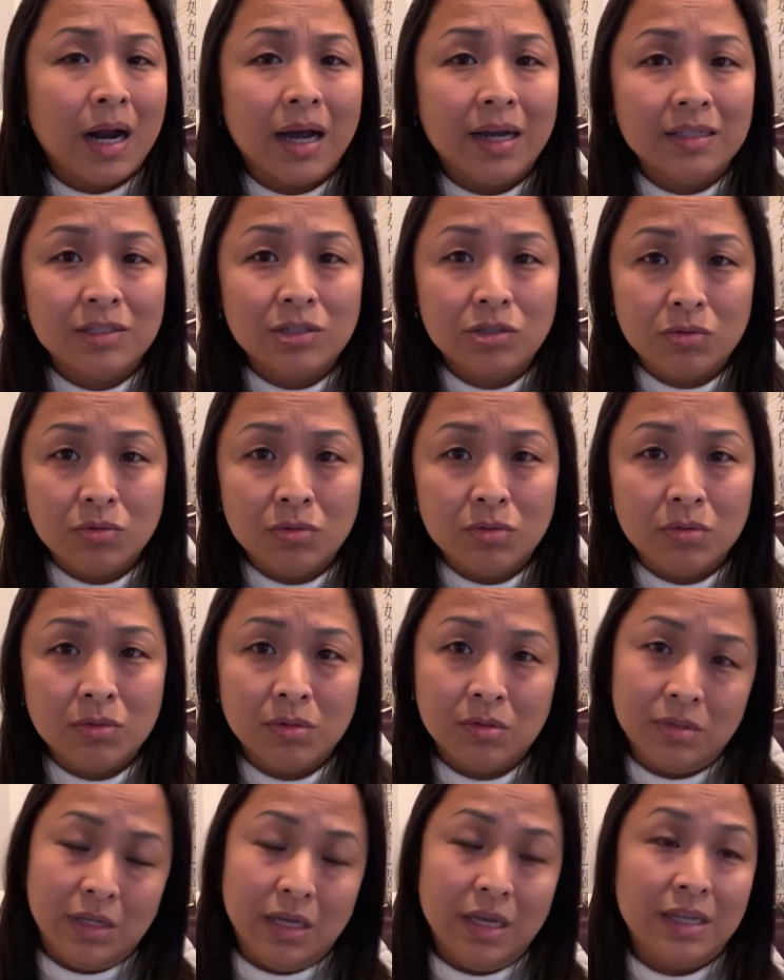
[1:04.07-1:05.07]

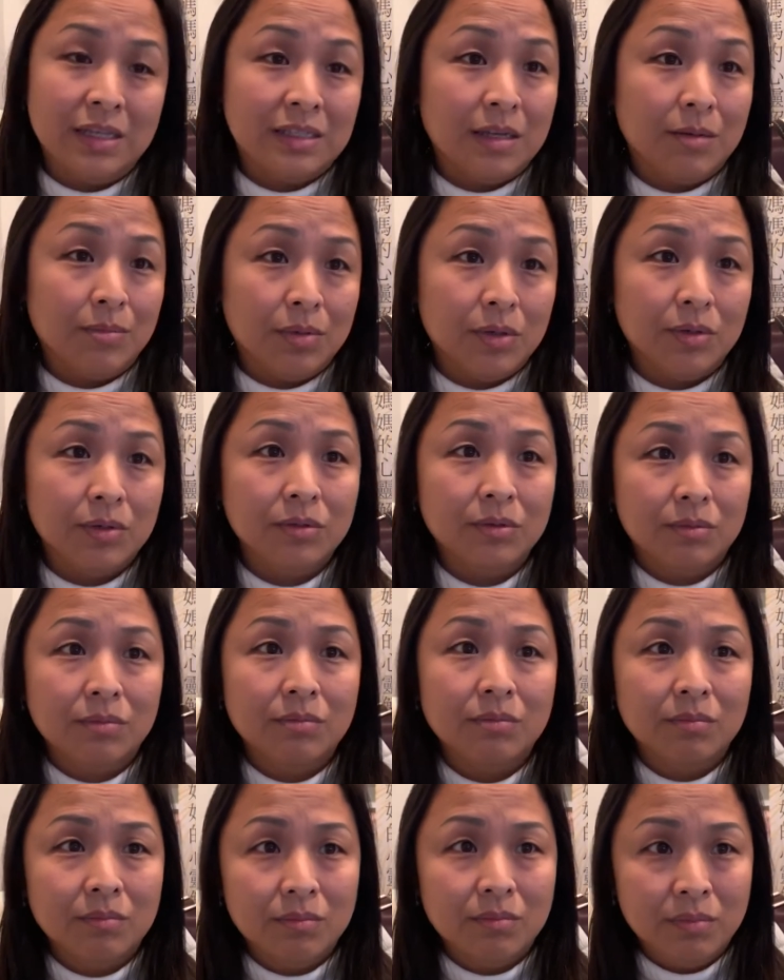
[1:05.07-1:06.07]
school example,
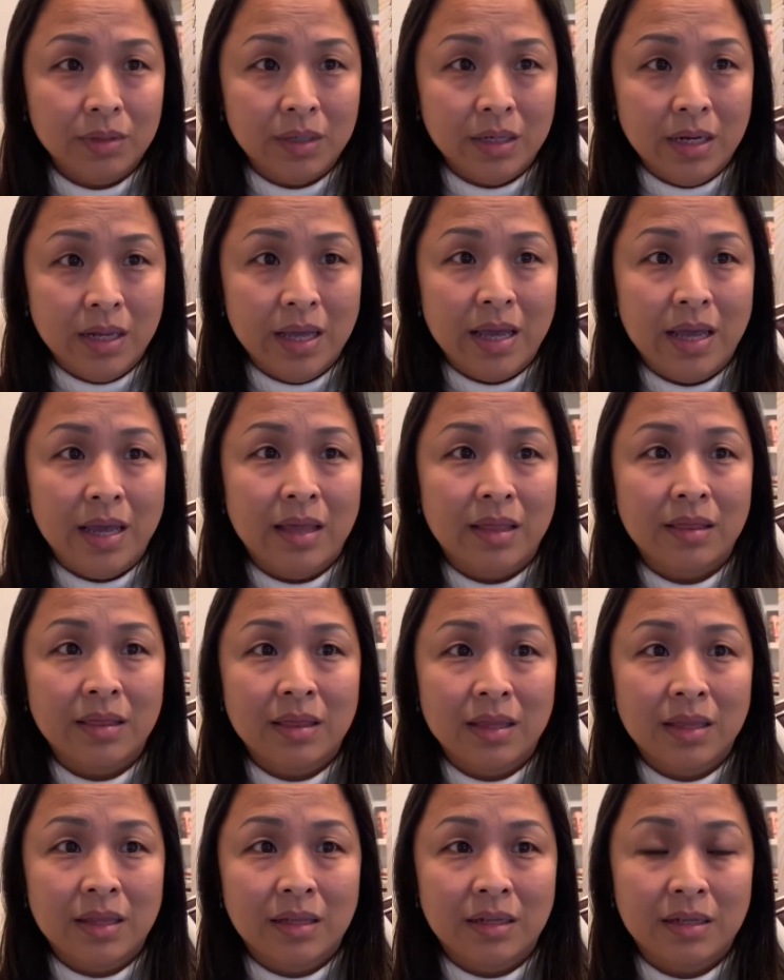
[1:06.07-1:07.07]
but then
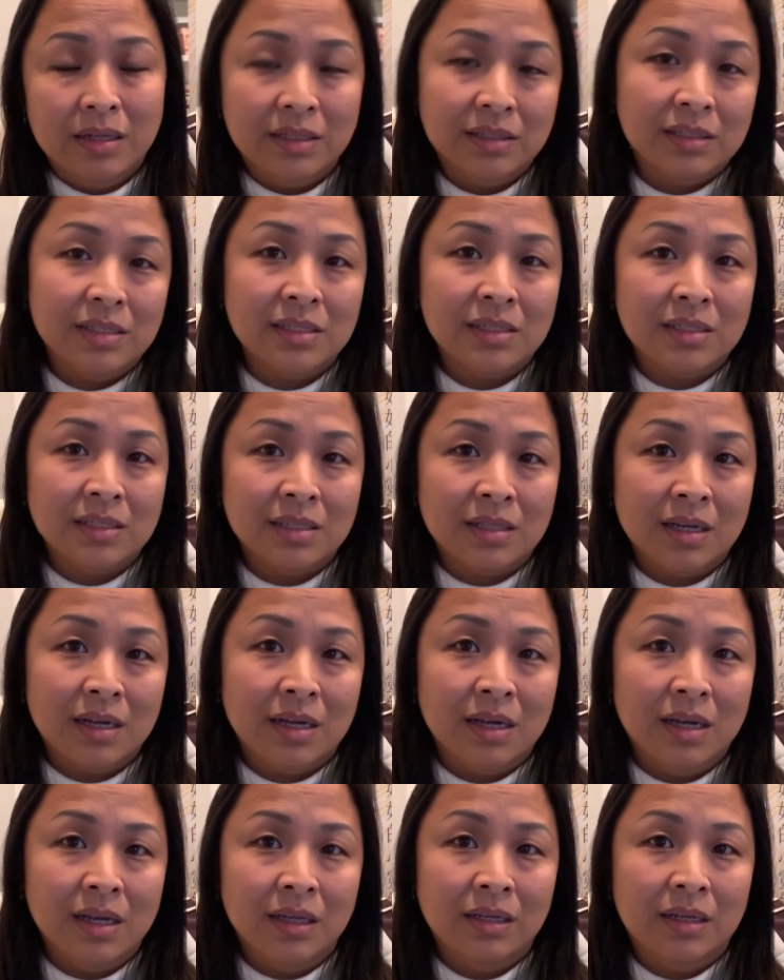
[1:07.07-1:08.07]
this is the
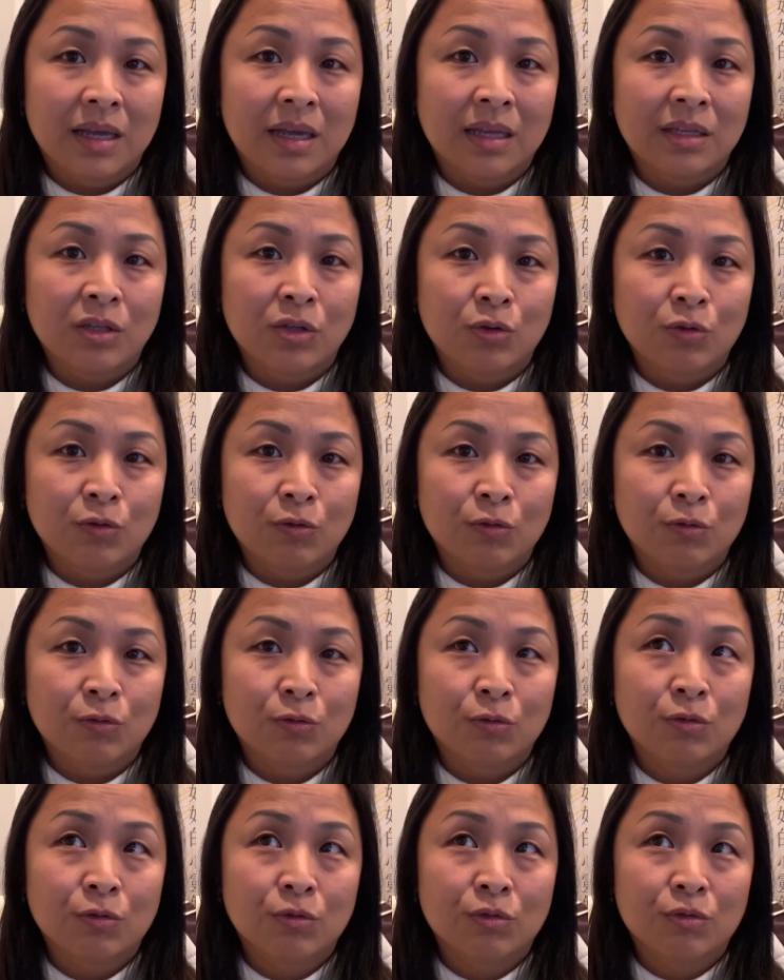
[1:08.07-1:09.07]
time that you
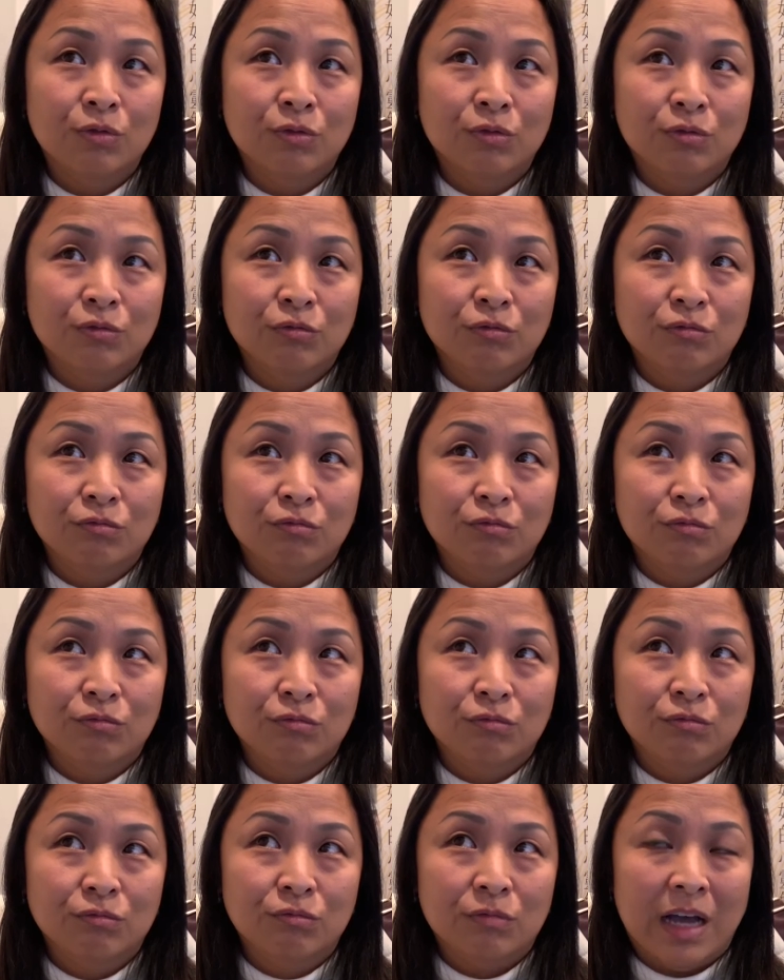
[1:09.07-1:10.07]

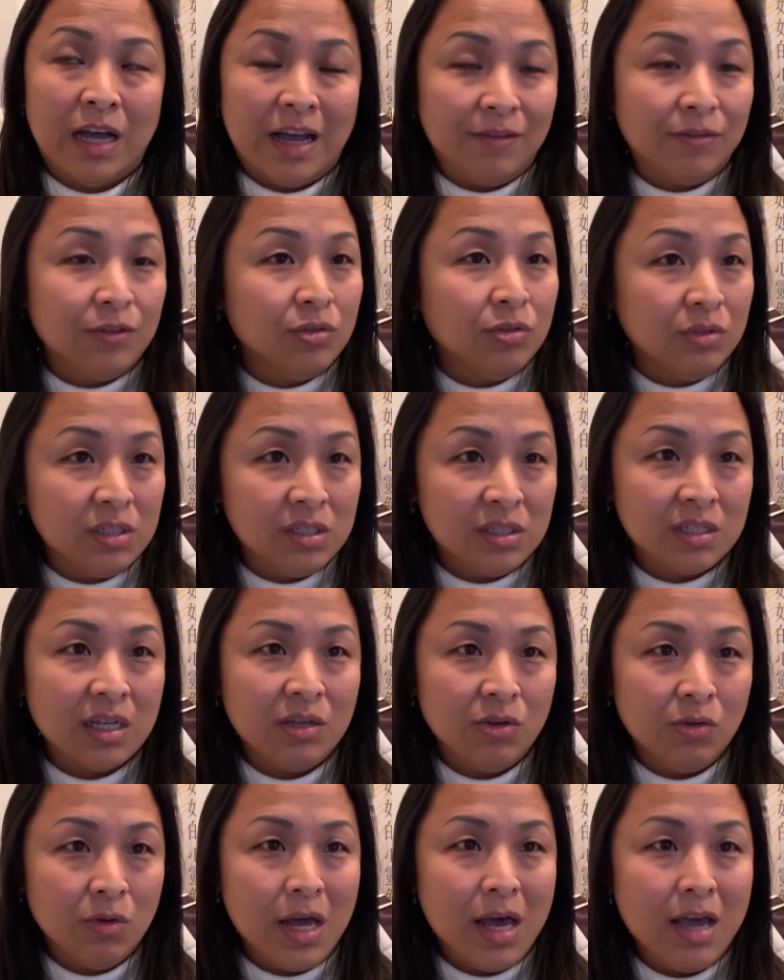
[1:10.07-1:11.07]
have to decide
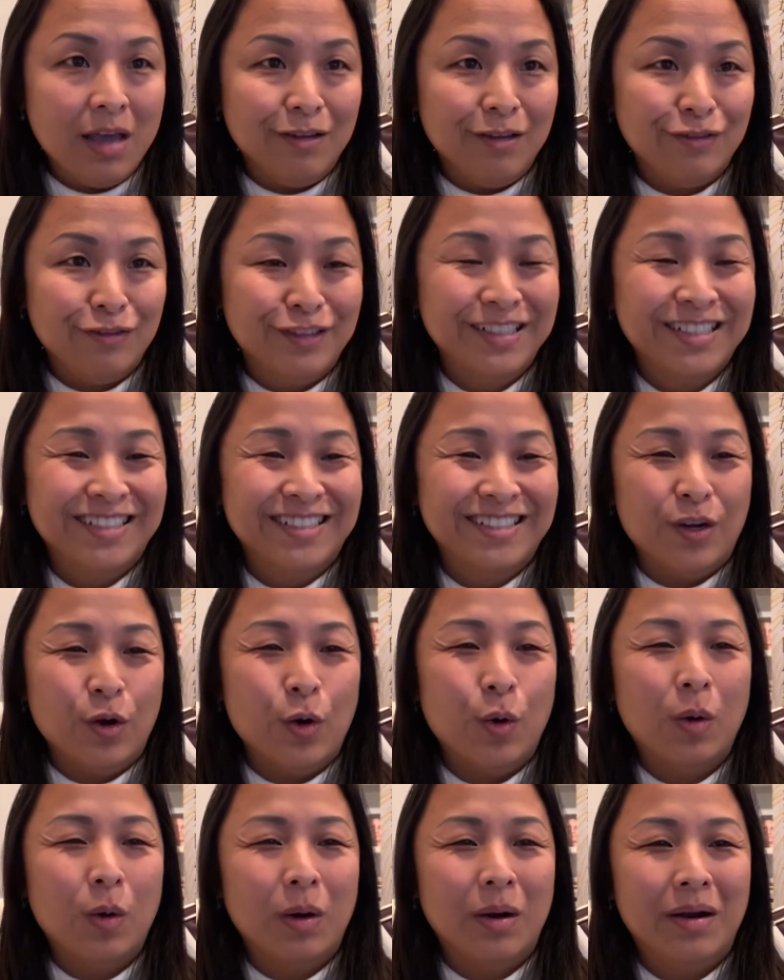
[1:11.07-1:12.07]
your life,
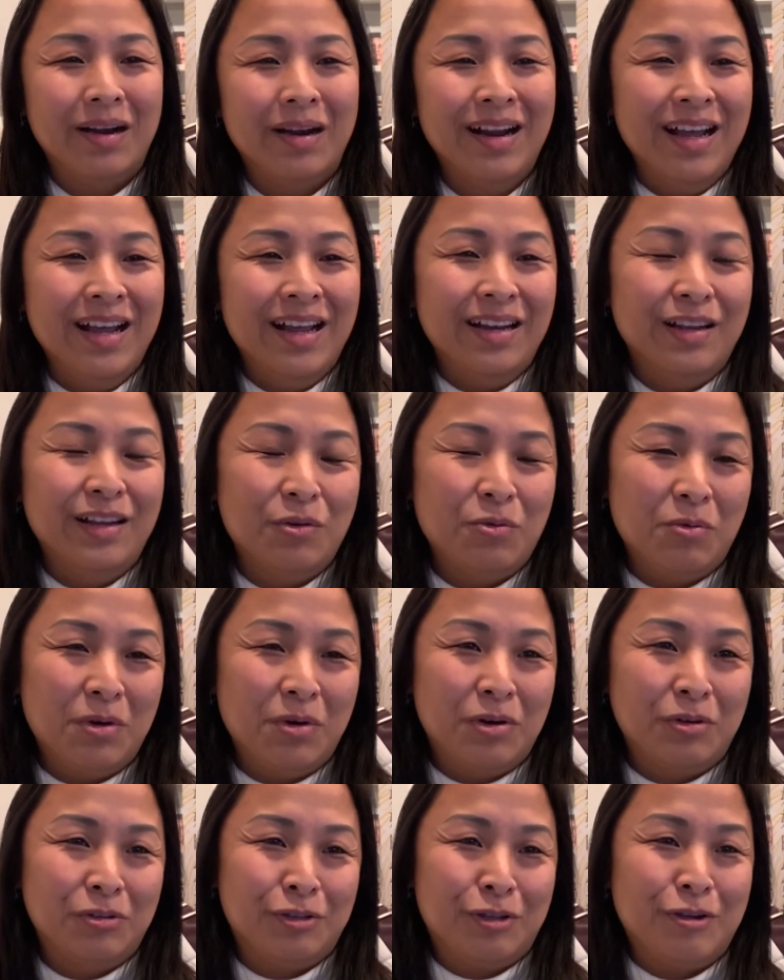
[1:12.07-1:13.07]
or the
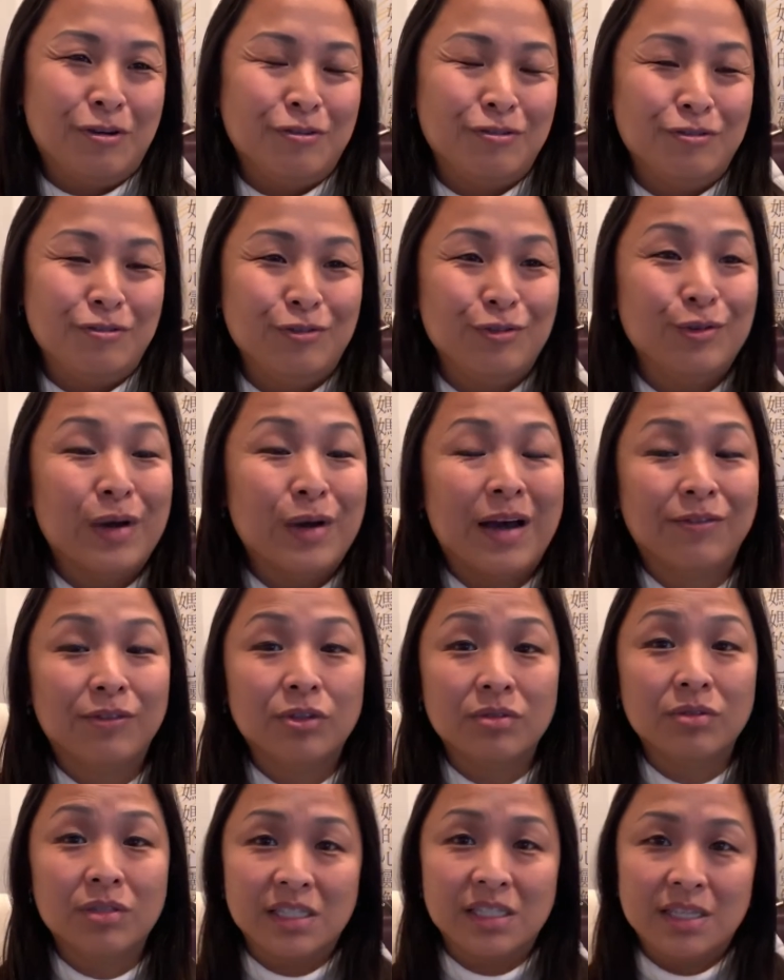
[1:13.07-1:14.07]
world tell you have to
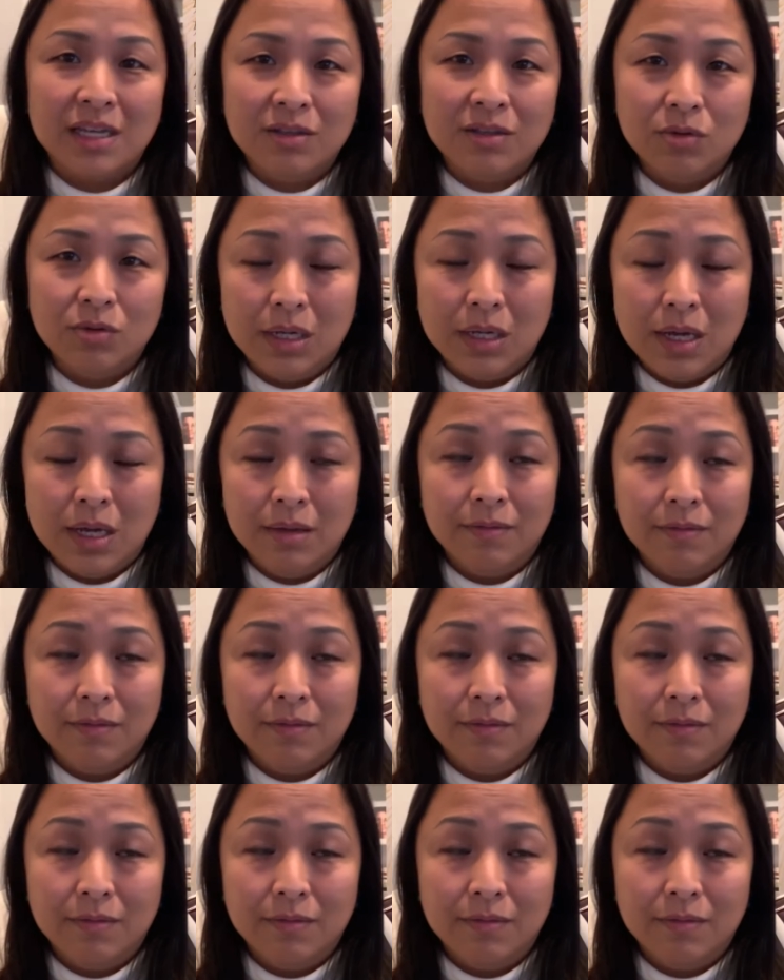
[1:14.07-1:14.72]
decide your life.